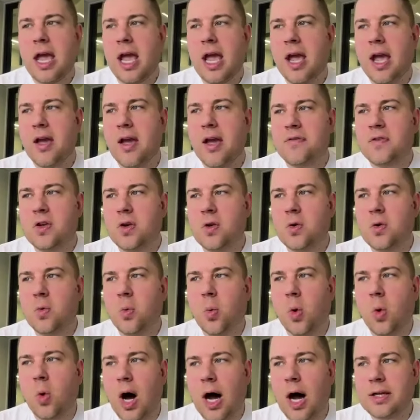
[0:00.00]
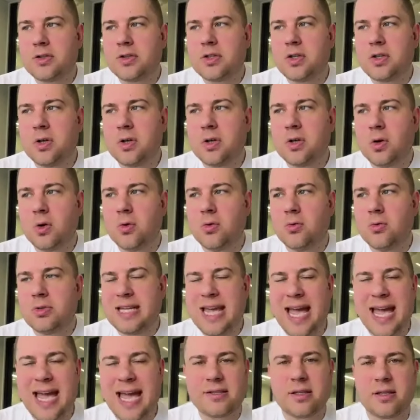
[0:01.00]
if you want to
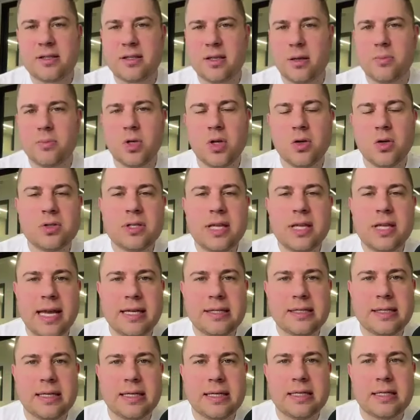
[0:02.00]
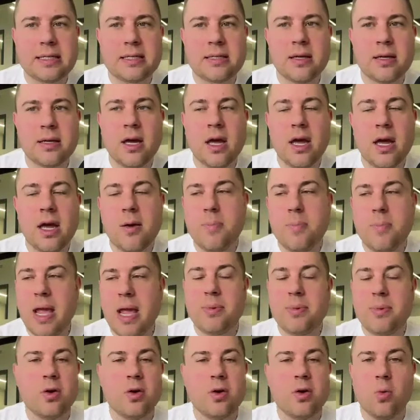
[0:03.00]
test some use cases,
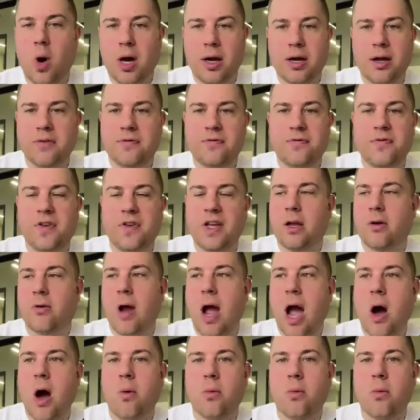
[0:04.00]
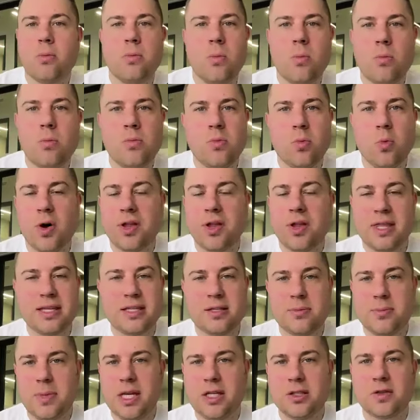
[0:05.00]
maybe you want to figure out what
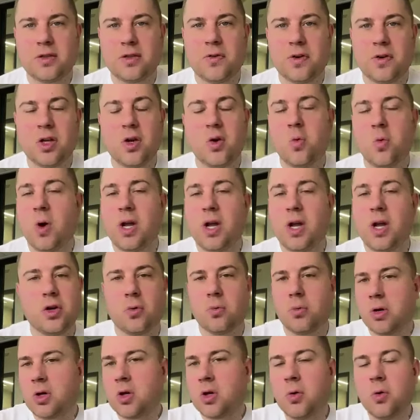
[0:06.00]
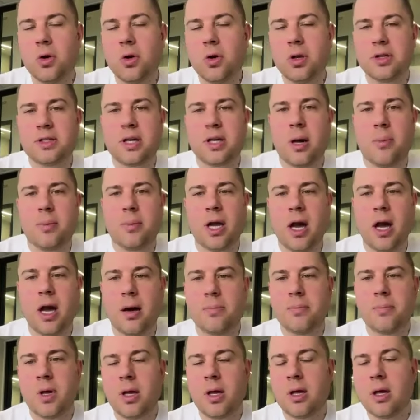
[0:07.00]
this means for you when your renewal is coming
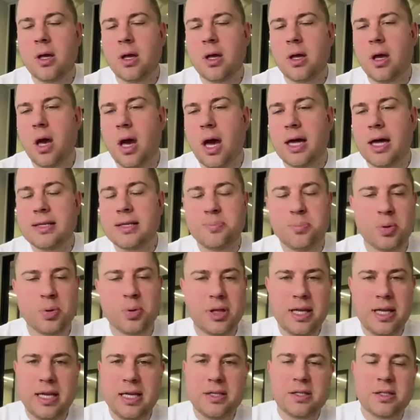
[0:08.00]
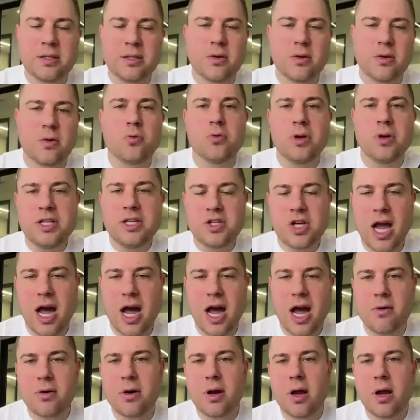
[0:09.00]
up, uh, please reach
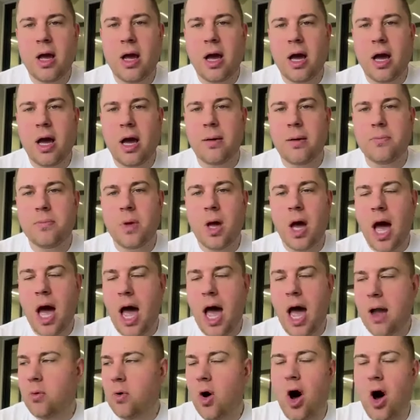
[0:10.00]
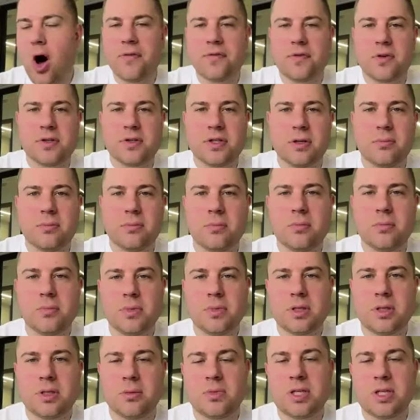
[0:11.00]
out. Um, I will offer some
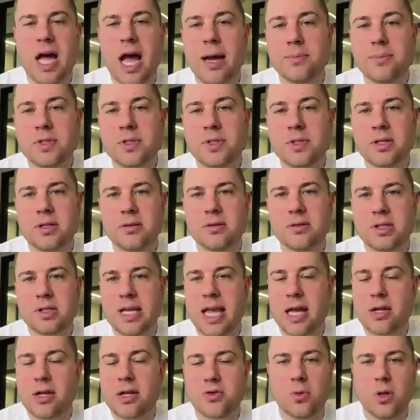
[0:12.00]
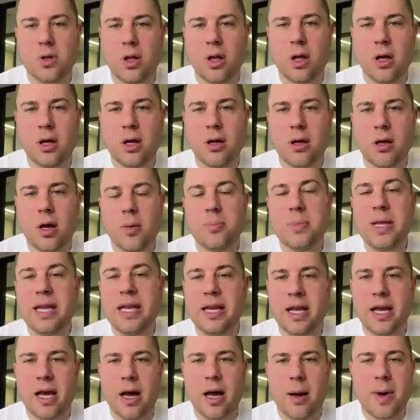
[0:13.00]
some times to schedule a, a,
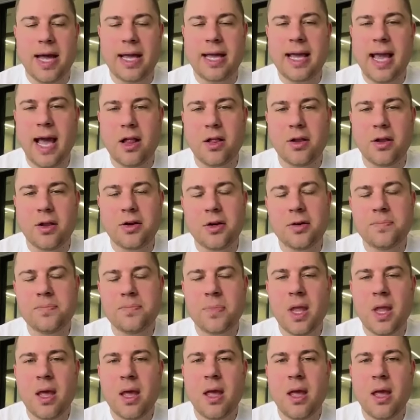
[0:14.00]
meeting on my calendar,